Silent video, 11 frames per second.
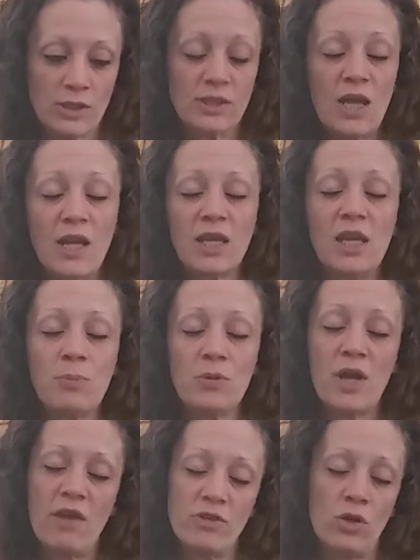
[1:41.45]
To not keep on
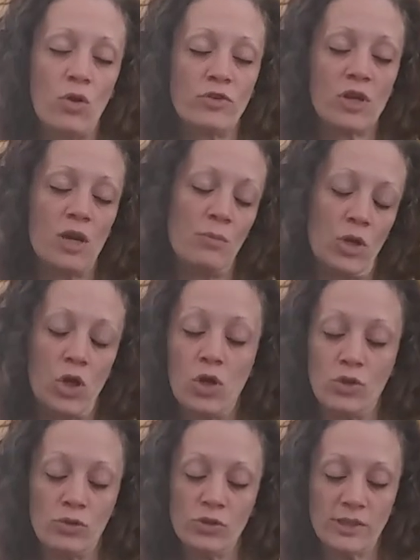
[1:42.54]
having to overcome
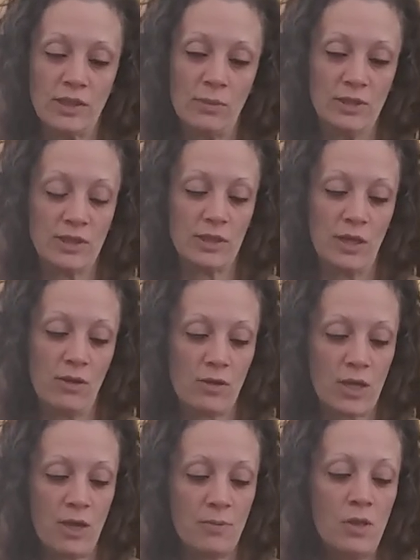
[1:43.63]
hurdles, let me say,
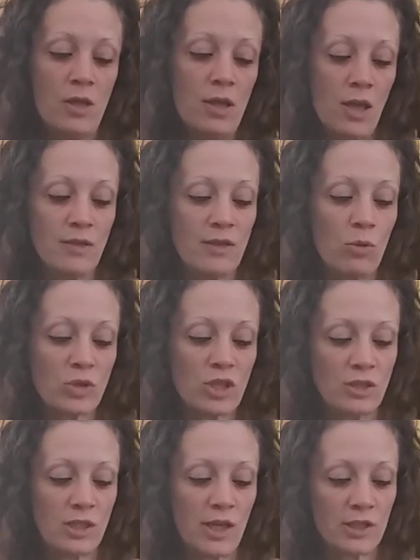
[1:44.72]
okay? And then within
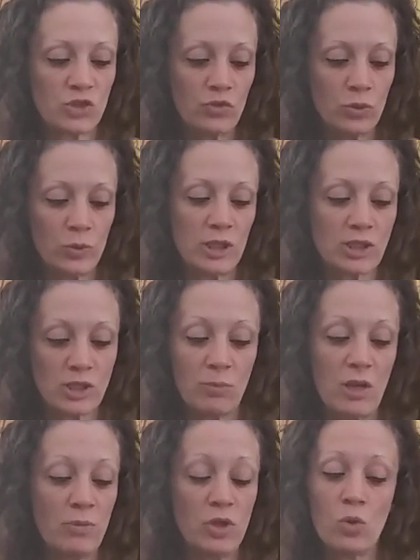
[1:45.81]
the next few weeks, so
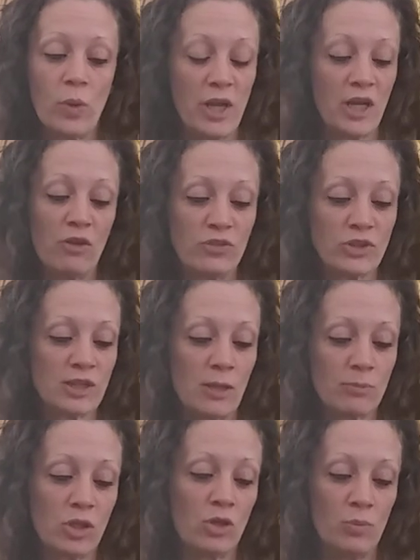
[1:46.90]
maybe you're waiting for
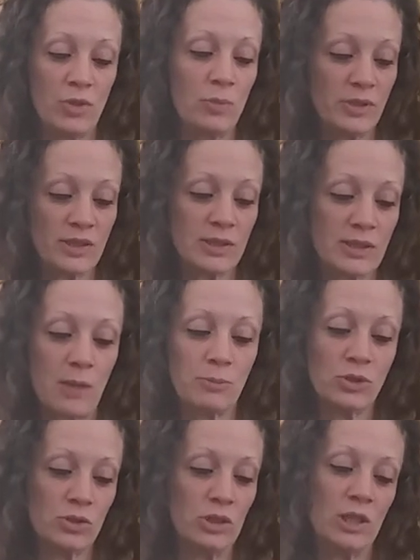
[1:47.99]
something. Could be a business
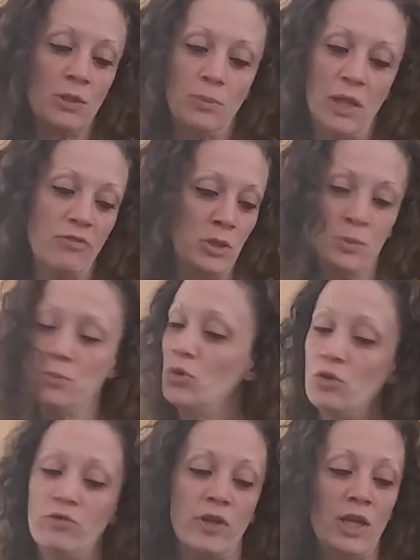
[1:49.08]
opportunity. Maybe you're
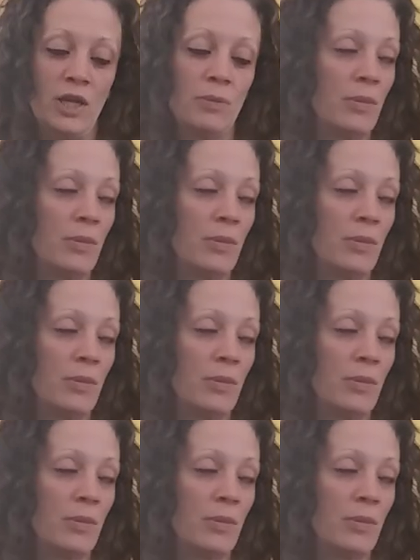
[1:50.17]
moving.